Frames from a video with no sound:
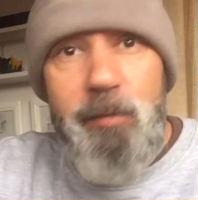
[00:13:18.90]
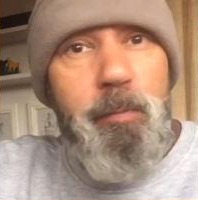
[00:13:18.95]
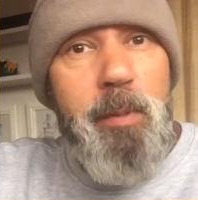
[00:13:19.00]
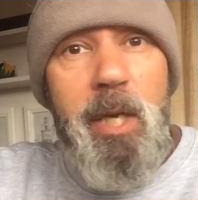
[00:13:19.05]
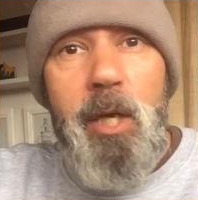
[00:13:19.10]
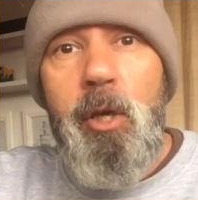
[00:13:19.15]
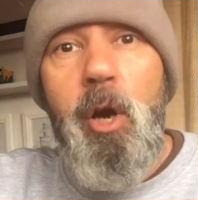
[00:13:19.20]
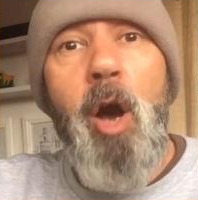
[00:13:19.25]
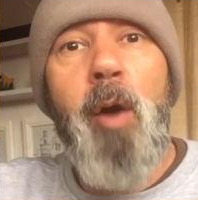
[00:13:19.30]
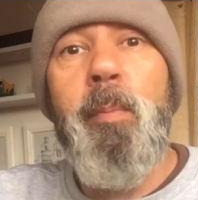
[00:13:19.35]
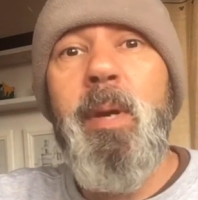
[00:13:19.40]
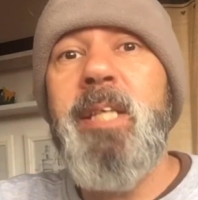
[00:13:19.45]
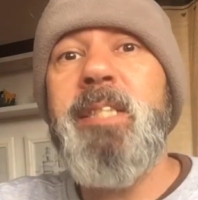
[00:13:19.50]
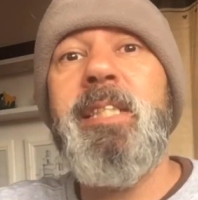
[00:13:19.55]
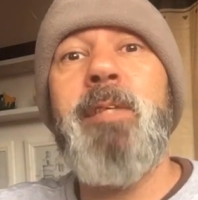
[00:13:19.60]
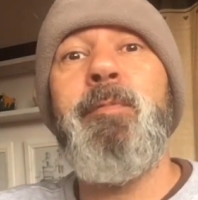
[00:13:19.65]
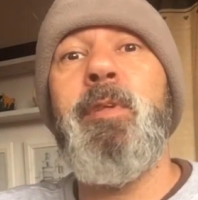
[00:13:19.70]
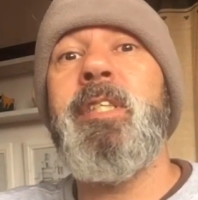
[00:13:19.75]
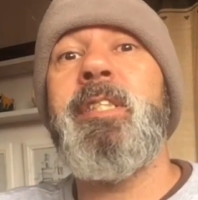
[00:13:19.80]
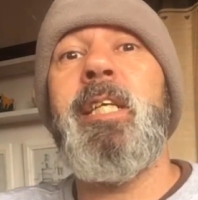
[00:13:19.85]
me a comment
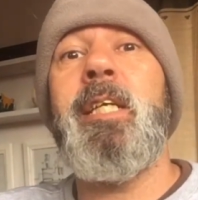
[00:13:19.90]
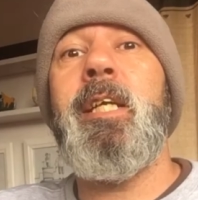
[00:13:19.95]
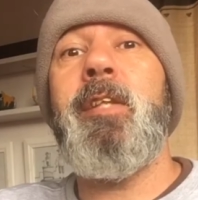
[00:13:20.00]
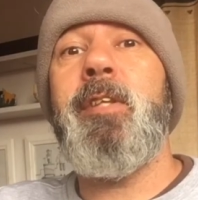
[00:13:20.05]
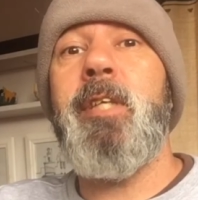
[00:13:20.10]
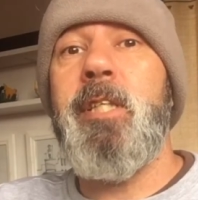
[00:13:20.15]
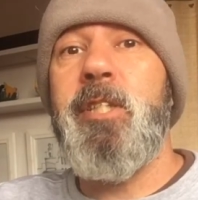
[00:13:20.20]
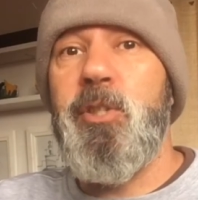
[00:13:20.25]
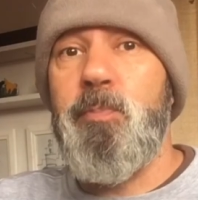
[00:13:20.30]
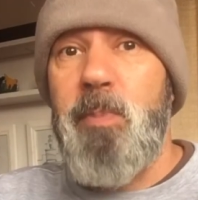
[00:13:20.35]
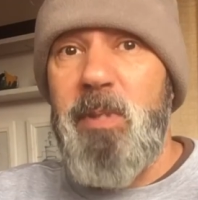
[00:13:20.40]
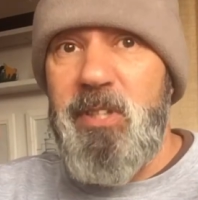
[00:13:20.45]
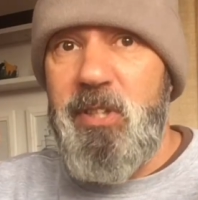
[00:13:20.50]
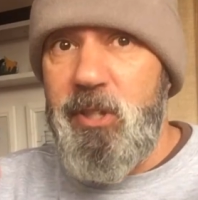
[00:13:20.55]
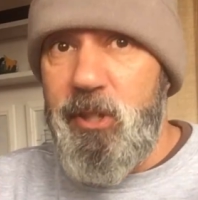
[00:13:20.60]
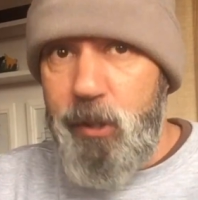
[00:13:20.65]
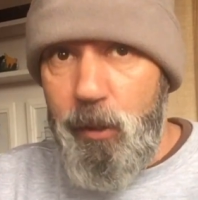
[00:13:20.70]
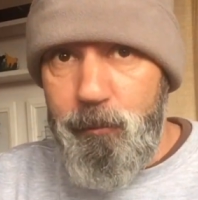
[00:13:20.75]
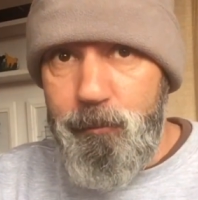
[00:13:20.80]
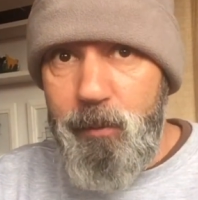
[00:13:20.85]
if there's anything
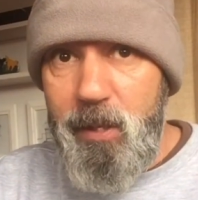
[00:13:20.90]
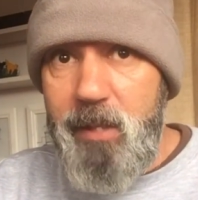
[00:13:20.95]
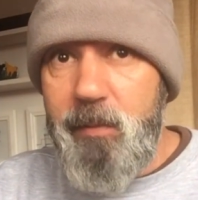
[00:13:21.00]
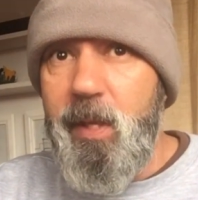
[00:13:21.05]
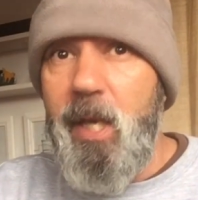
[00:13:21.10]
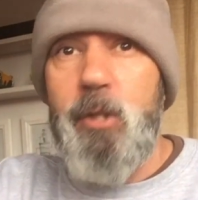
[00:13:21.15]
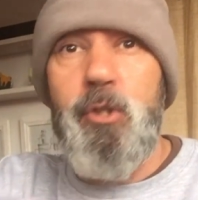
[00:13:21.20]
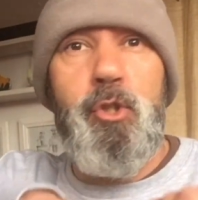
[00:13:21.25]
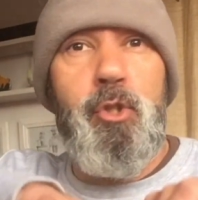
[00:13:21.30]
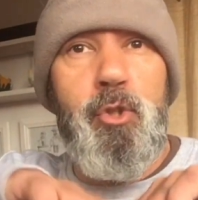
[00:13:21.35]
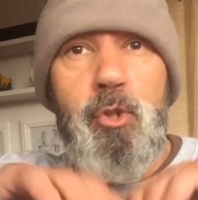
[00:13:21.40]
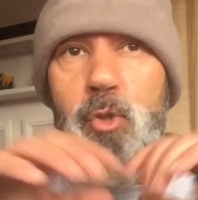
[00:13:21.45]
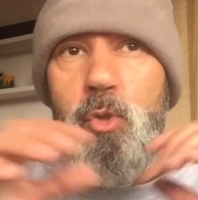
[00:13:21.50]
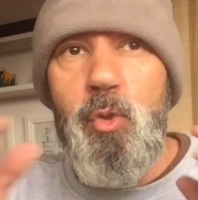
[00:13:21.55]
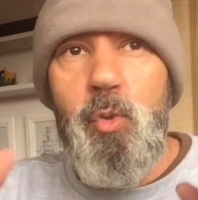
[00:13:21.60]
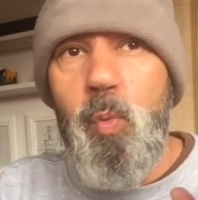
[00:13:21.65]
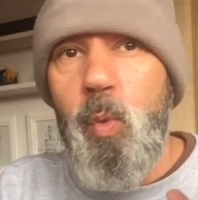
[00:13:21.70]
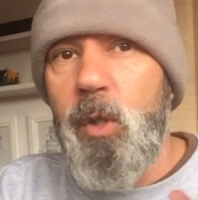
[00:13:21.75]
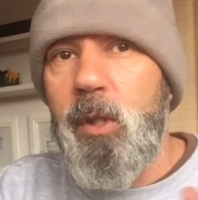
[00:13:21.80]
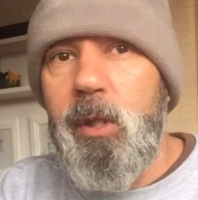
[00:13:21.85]
specific that you
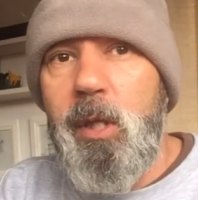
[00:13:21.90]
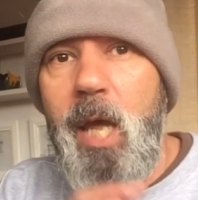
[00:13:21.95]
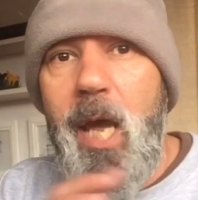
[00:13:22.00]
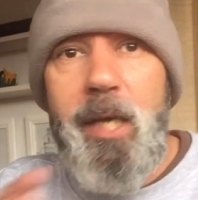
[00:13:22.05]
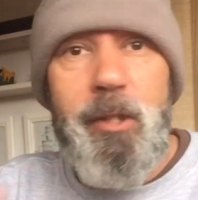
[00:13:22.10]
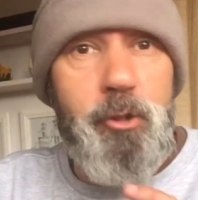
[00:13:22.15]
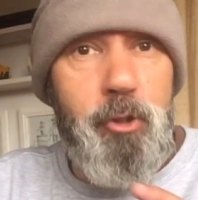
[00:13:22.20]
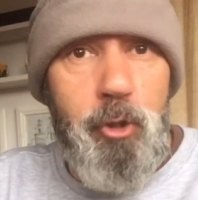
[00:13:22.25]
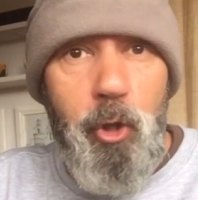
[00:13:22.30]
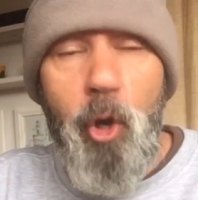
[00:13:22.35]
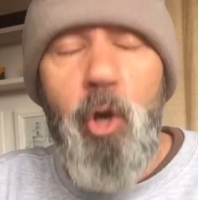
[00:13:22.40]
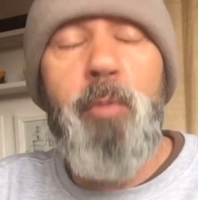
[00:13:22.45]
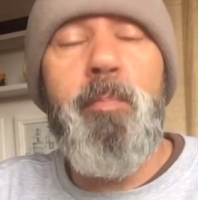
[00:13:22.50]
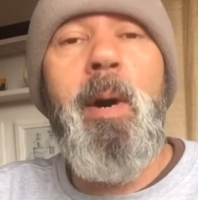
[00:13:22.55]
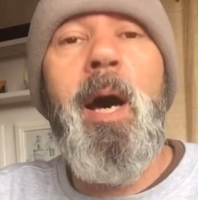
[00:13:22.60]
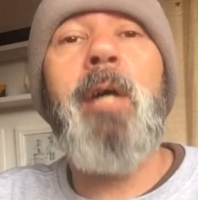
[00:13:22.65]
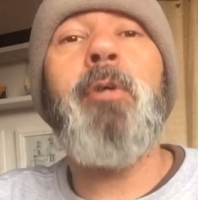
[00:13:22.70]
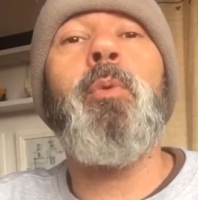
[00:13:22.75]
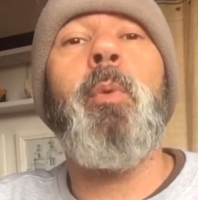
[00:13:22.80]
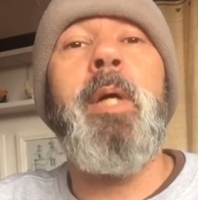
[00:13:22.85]
would like to know
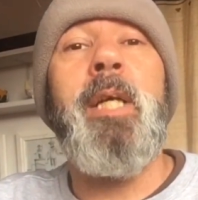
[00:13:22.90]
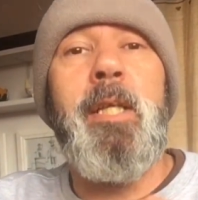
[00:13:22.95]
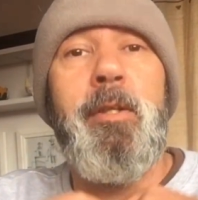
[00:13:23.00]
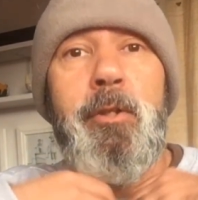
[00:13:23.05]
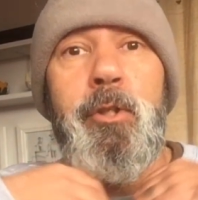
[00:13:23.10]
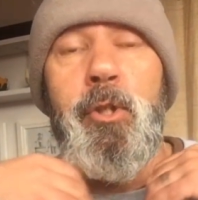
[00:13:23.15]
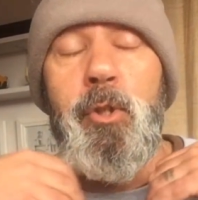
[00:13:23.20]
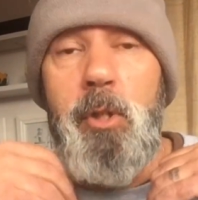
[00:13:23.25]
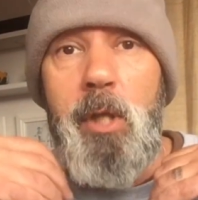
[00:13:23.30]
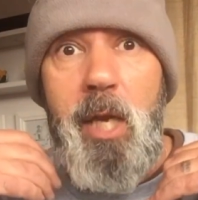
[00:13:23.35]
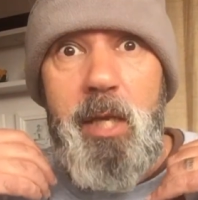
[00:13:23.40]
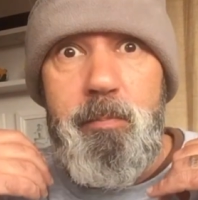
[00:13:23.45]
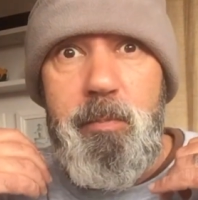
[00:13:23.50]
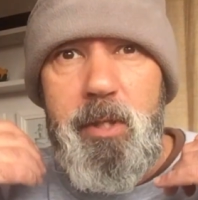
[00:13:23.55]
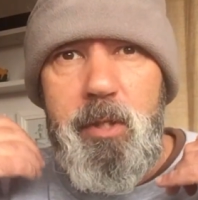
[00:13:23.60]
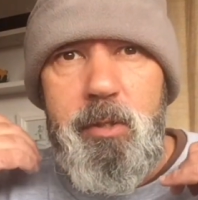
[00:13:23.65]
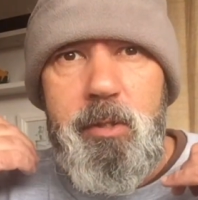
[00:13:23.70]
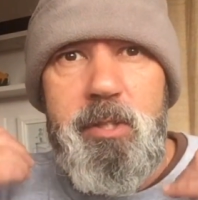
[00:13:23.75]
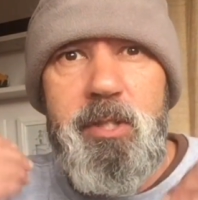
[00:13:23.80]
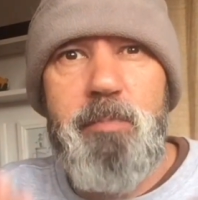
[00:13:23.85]
about or anything you'd like me
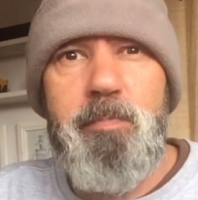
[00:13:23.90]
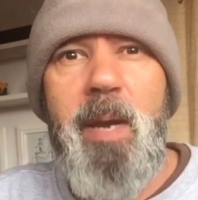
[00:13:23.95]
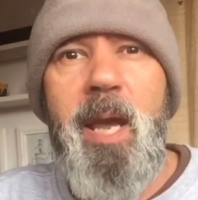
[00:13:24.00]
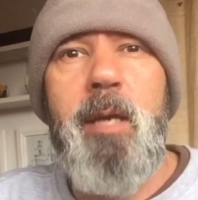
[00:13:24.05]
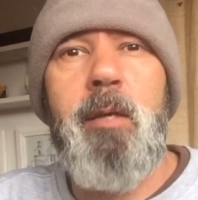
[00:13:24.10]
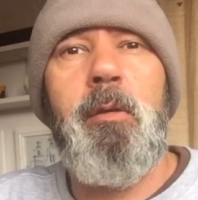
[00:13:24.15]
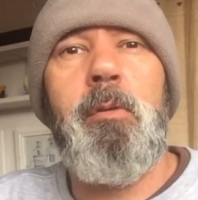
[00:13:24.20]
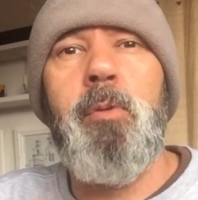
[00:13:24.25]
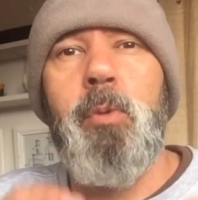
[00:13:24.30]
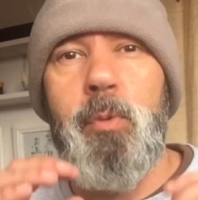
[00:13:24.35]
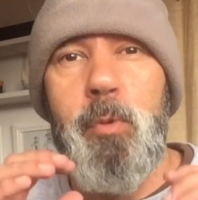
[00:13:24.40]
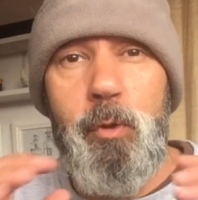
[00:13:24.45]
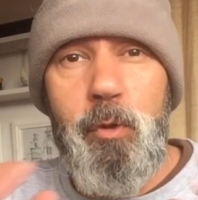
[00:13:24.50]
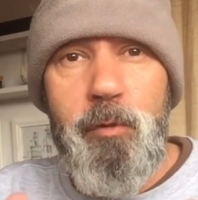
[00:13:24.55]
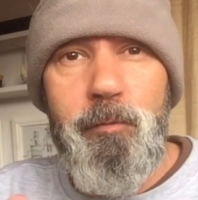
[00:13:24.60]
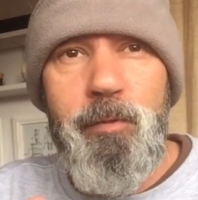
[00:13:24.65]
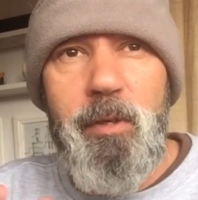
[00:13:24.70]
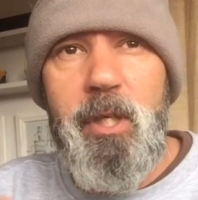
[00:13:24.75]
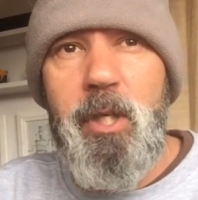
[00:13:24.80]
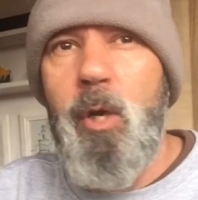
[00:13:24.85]
to expand on or do a
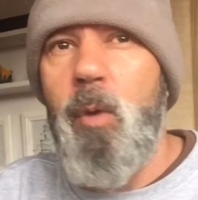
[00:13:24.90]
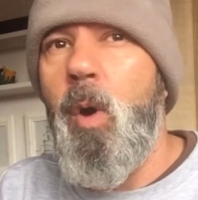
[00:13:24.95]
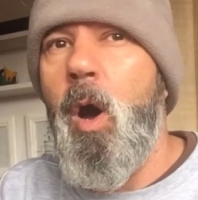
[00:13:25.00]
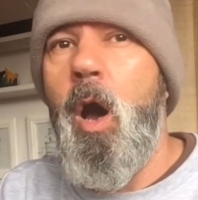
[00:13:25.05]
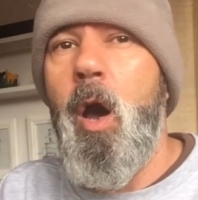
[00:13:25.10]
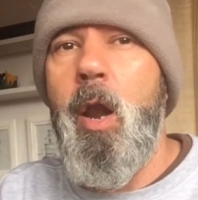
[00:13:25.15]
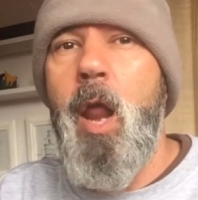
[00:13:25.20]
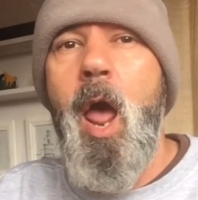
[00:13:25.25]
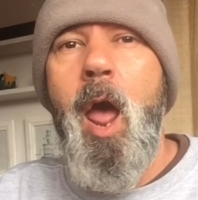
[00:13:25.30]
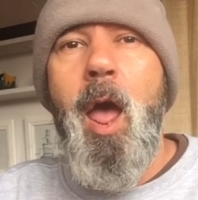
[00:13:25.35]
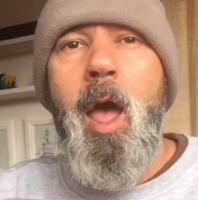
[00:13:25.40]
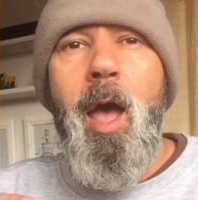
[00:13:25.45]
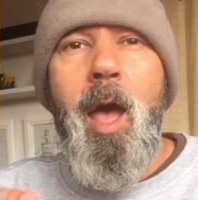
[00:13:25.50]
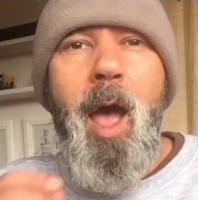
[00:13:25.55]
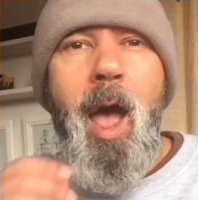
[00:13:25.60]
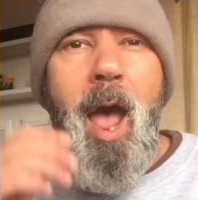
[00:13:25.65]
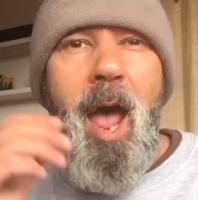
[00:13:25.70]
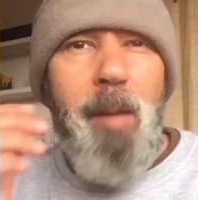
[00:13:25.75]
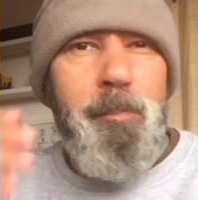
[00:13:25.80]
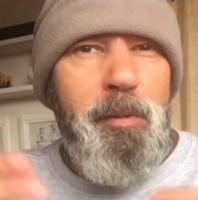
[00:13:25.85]
video on.
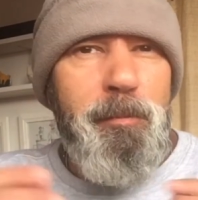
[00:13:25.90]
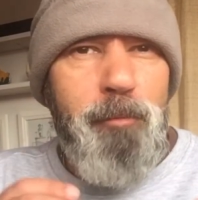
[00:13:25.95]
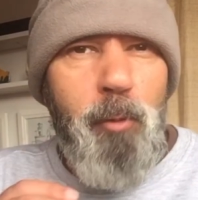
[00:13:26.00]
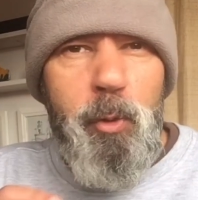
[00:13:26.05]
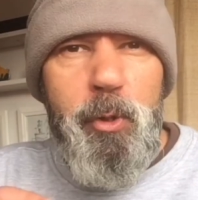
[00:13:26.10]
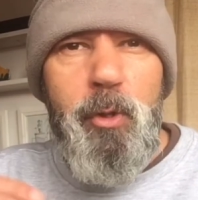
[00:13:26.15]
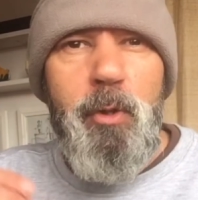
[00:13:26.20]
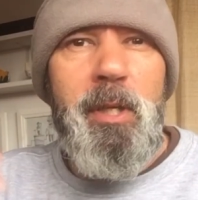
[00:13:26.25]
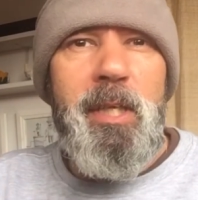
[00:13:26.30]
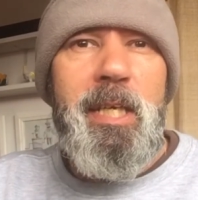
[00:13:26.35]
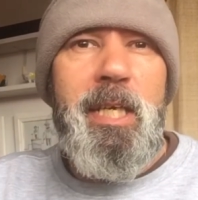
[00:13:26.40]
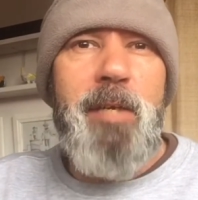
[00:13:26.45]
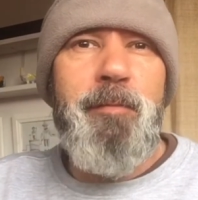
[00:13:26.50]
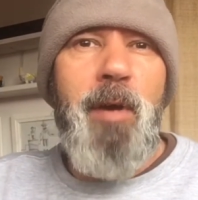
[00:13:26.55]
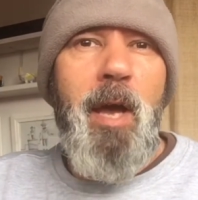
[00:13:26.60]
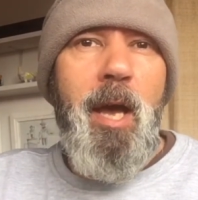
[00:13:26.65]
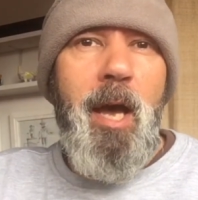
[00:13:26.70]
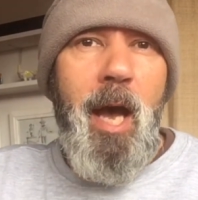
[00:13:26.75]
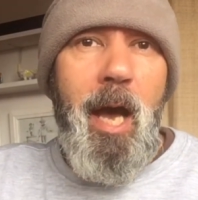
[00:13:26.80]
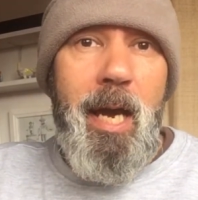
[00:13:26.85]
And before you leave,
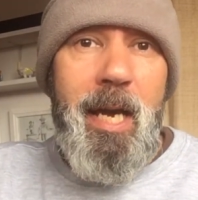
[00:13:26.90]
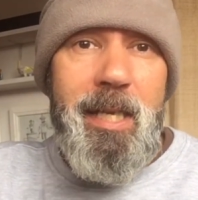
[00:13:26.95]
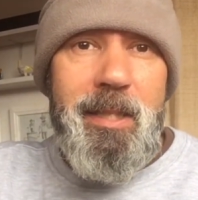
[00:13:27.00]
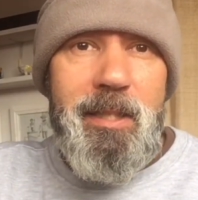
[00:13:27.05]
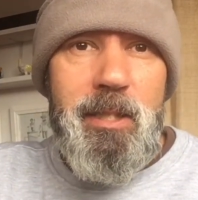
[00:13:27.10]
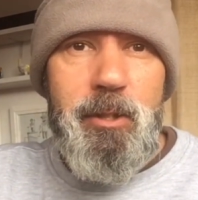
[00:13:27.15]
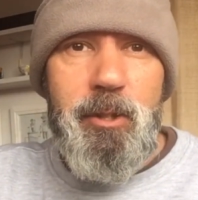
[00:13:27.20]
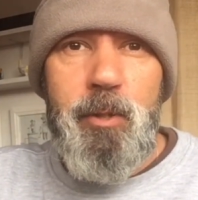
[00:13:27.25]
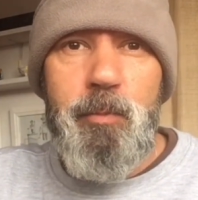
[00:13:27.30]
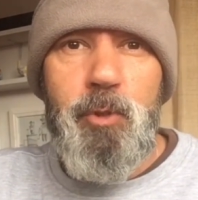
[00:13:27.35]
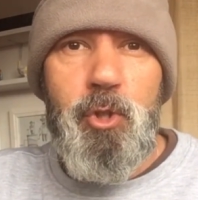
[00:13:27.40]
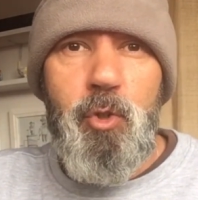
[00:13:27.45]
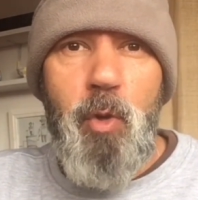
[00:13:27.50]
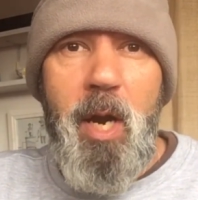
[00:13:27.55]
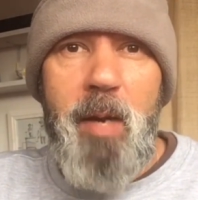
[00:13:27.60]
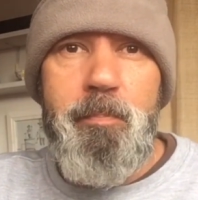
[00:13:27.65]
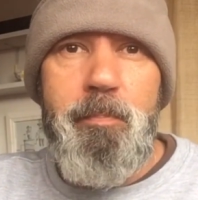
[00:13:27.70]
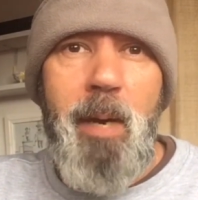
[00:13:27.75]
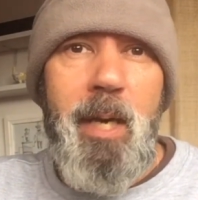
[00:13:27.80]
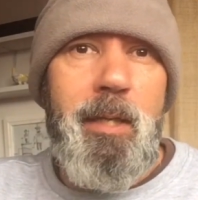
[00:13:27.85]
hit the
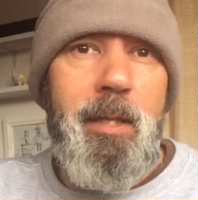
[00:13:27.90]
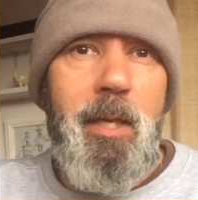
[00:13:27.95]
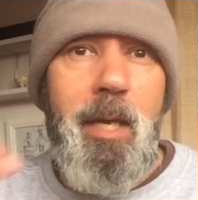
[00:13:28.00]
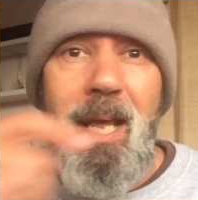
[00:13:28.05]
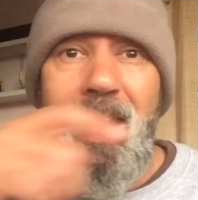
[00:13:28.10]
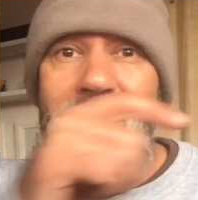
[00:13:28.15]
subscribe button,